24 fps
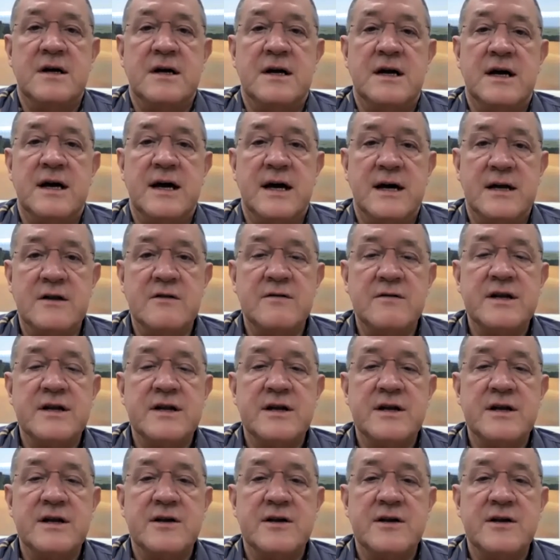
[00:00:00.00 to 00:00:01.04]

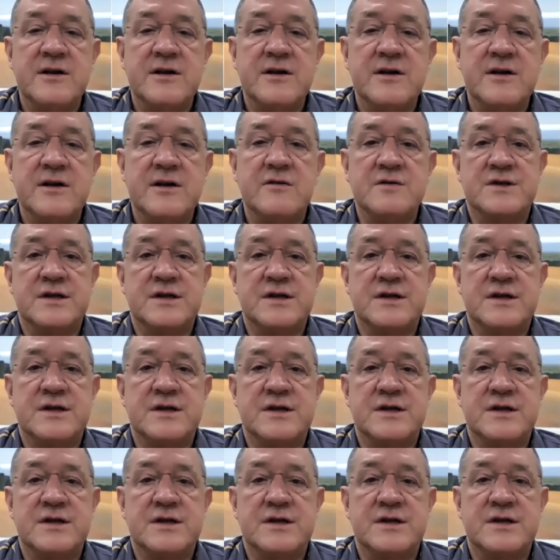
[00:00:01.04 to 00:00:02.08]
analytical standards
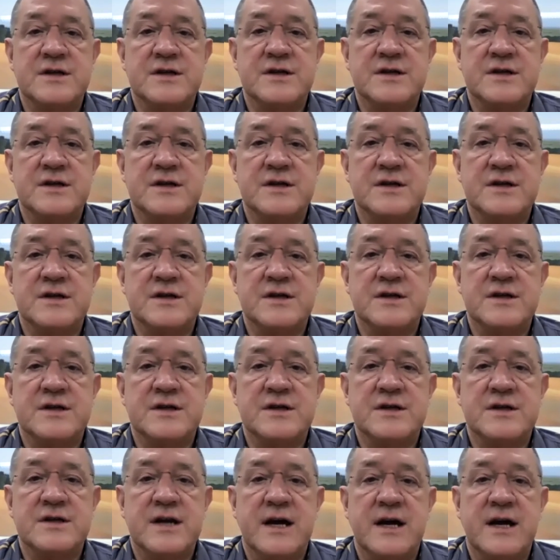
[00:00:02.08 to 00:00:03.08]
for the compounds